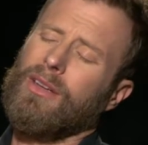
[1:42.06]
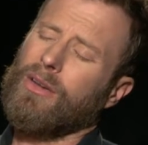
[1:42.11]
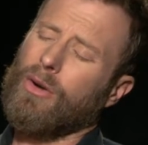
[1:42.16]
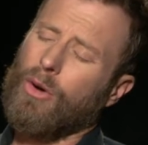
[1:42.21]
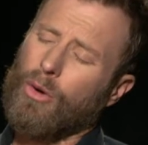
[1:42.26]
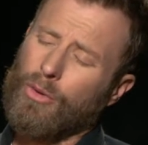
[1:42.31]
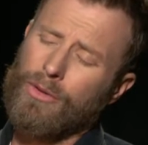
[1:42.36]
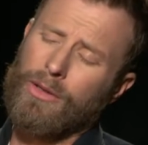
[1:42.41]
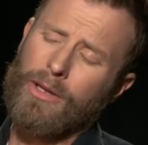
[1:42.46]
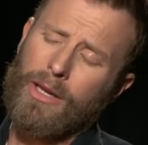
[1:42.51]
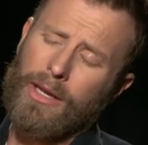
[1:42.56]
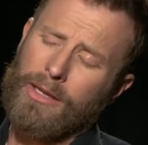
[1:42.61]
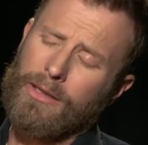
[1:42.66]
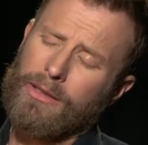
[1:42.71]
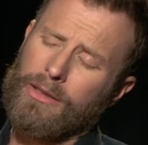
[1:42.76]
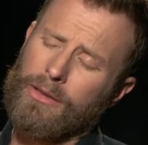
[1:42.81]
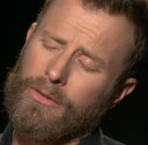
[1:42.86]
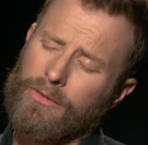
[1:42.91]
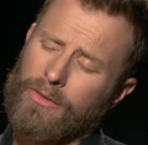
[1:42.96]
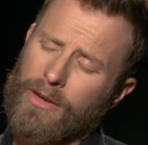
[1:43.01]
hold the
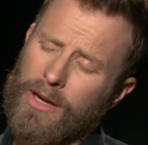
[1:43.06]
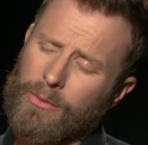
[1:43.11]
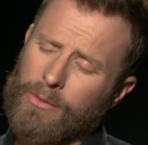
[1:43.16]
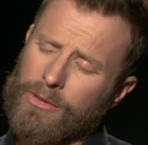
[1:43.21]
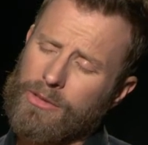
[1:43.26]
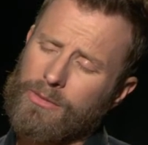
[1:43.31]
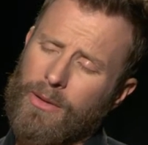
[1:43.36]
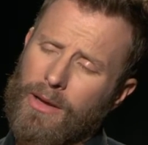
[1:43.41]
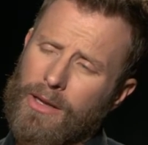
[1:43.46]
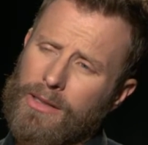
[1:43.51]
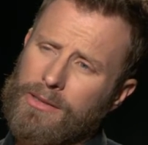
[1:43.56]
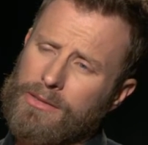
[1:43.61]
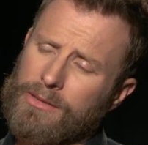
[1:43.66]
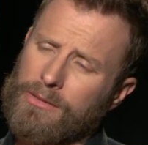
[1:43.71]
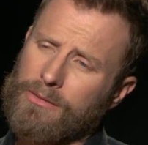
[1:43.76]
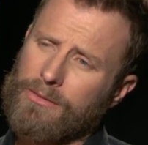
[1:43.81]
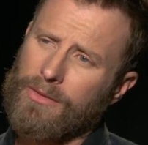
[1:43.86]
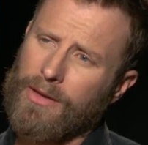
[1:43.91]
light, you know, find what's positive,